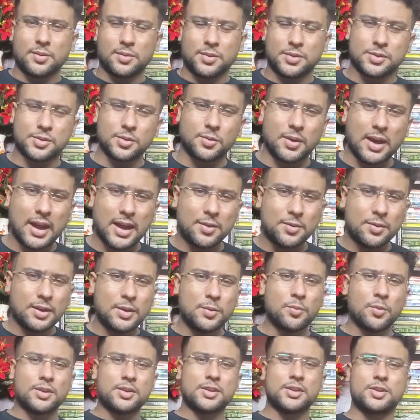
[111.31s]
So I
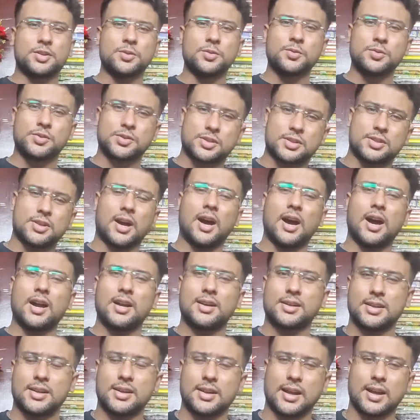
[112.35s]
really wanted to
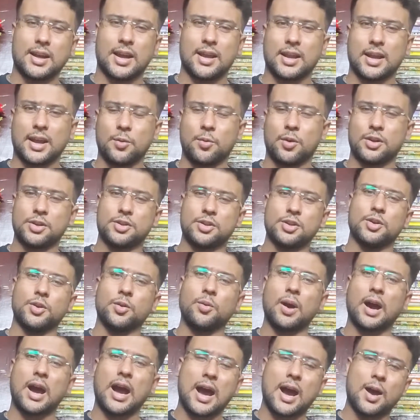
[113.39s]
start, and I wanted to
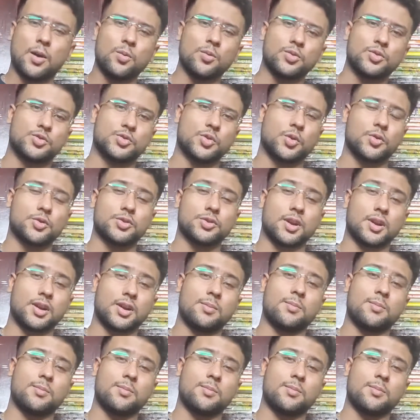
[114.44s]
know how George R.